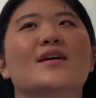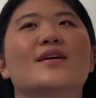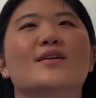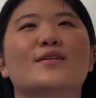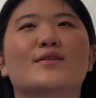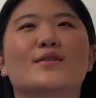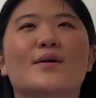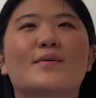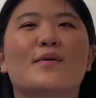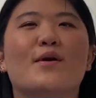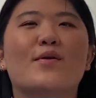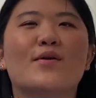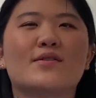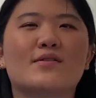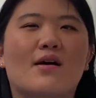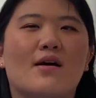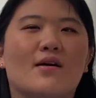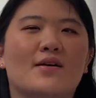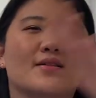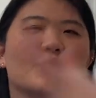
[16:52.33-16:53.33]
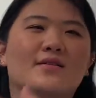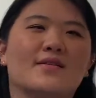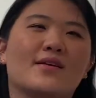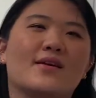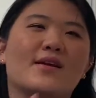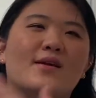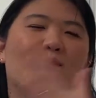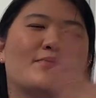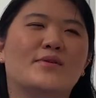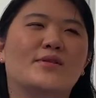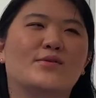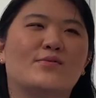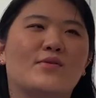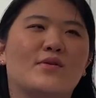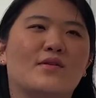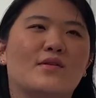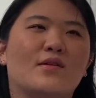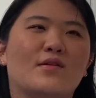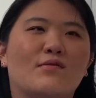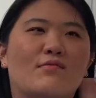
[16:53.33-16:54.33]
So I'm always oscillating
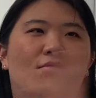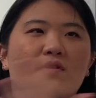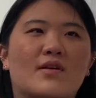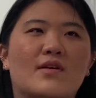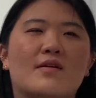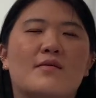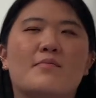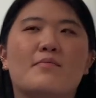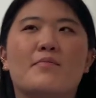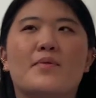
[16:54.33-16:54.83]
between the three.